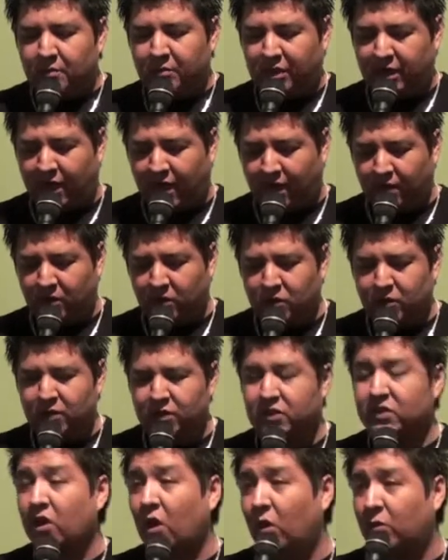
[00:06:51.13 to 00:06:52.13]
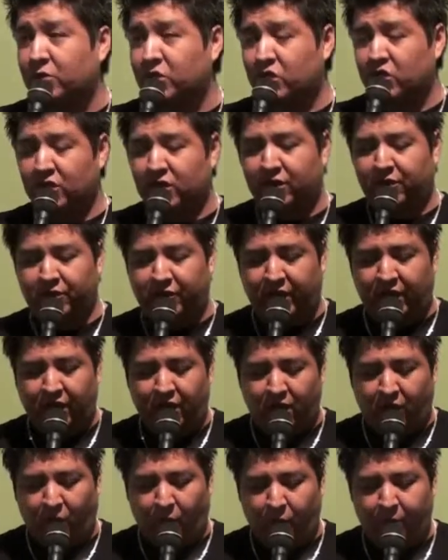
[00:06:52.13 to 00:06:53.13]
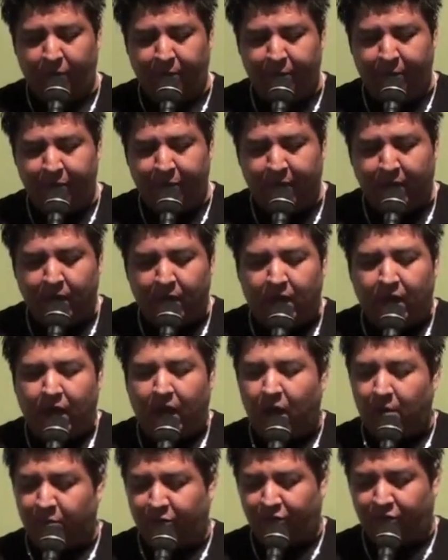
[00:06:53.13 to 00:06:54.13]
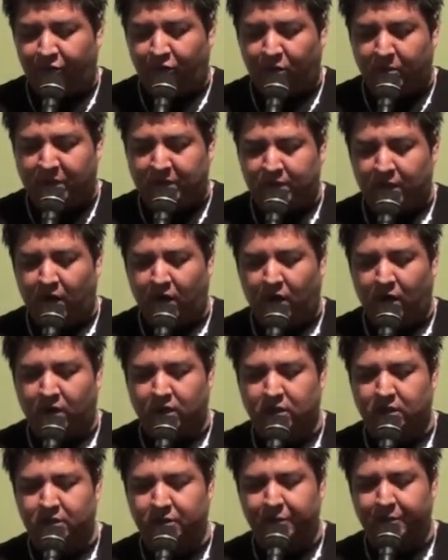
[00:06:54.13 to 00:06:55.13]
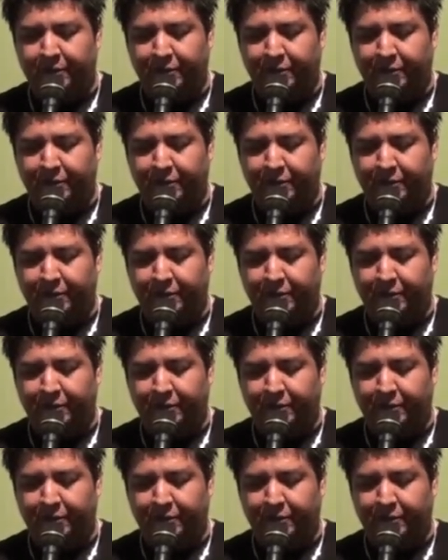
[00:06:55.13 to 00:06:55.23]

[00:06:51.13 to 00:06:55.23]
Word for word: piano, sculpture, video, and performance art.